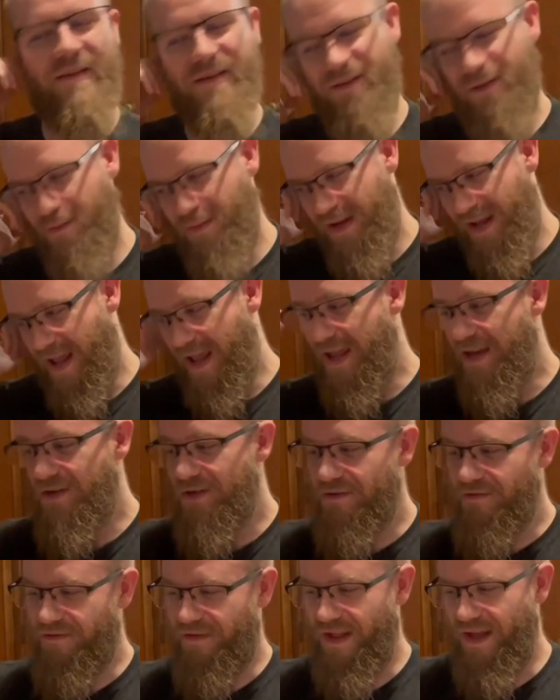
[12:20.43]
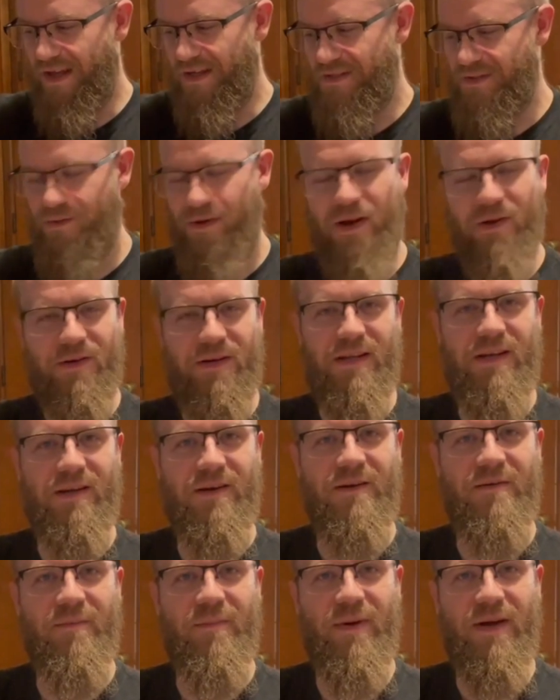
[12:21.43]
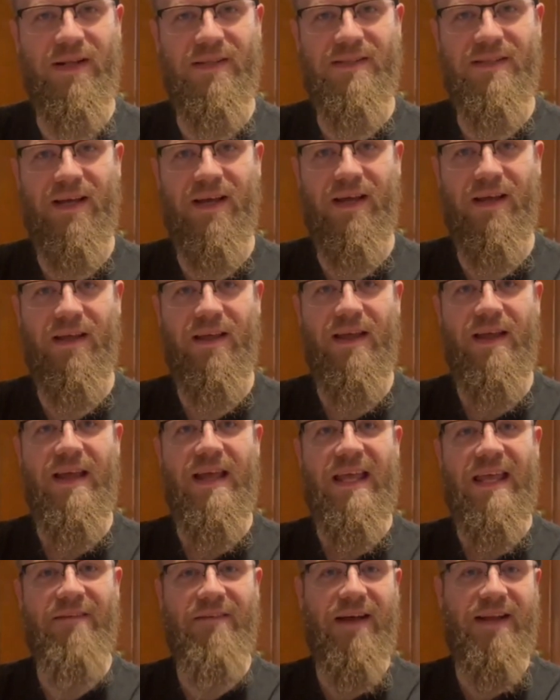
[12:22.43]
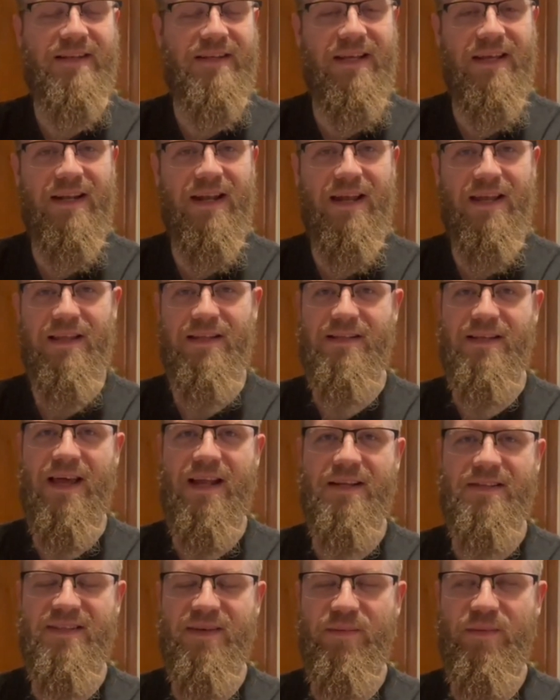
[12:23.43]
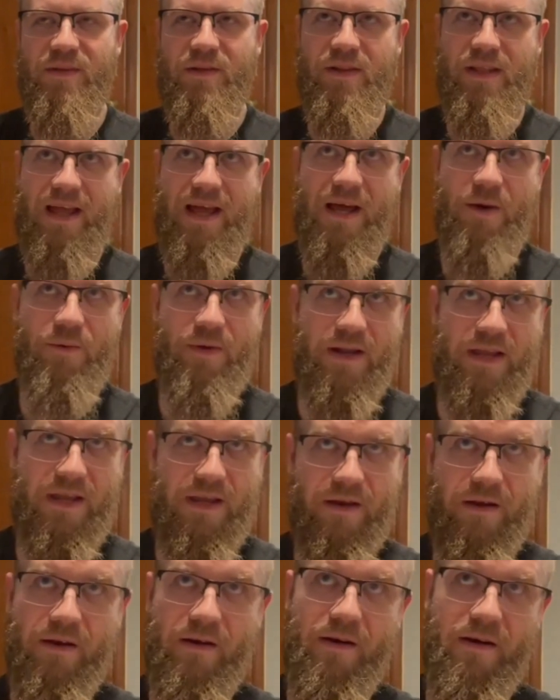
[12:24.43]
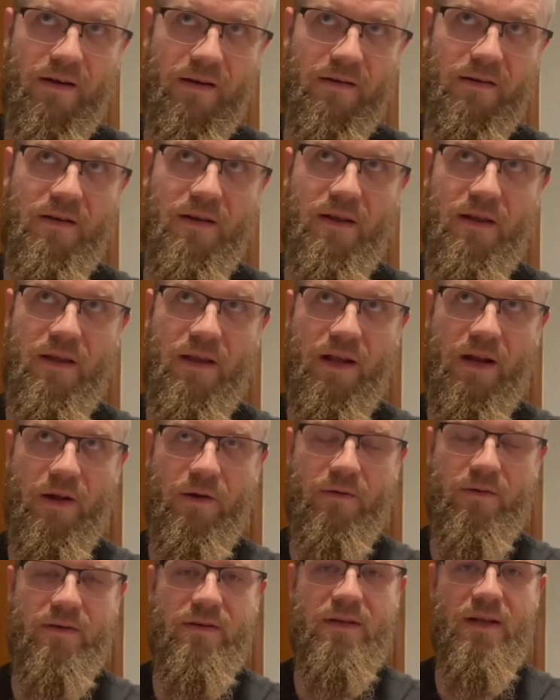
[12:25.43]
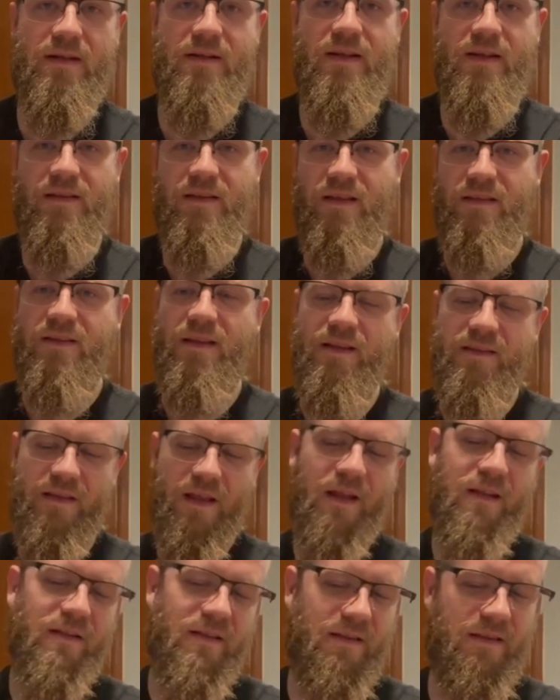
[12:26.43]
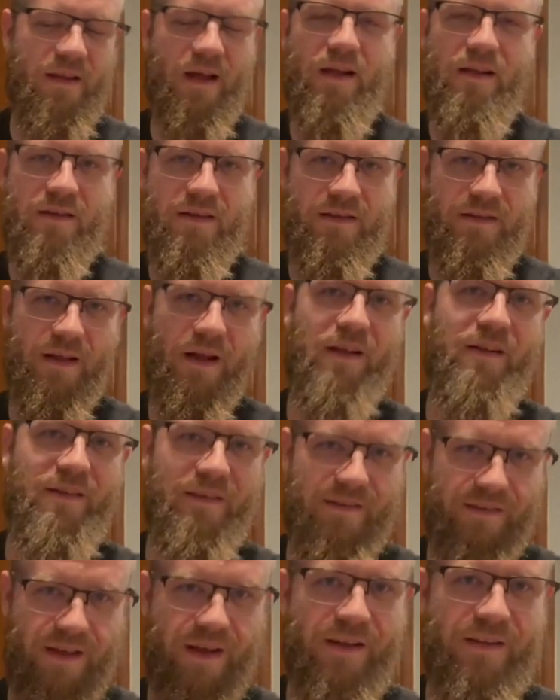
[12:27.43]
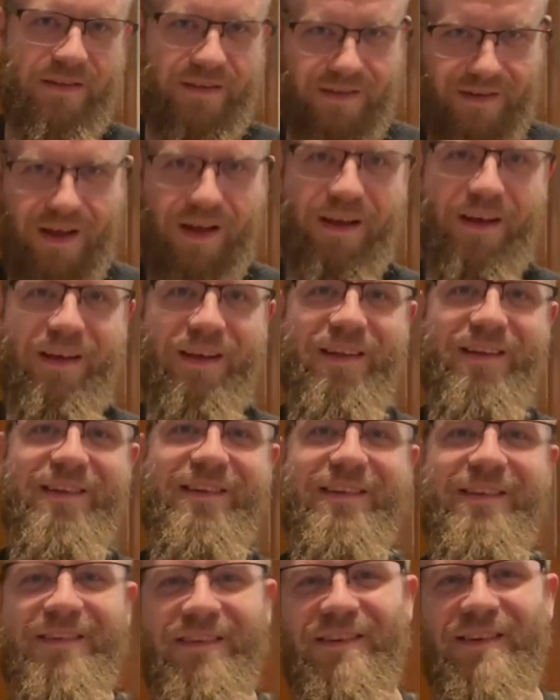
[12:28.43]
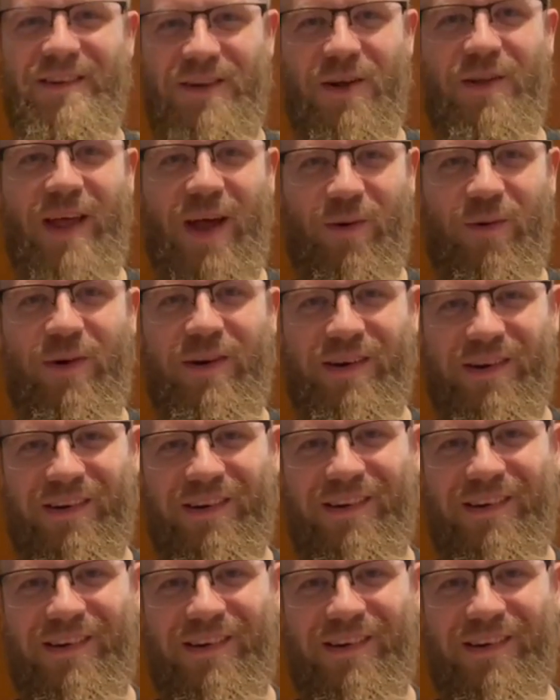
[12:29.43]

Asian flags around here, but if I did, kind of similarly, I would hear, dun dun dun dun dun dun dun dun dun. You know that one?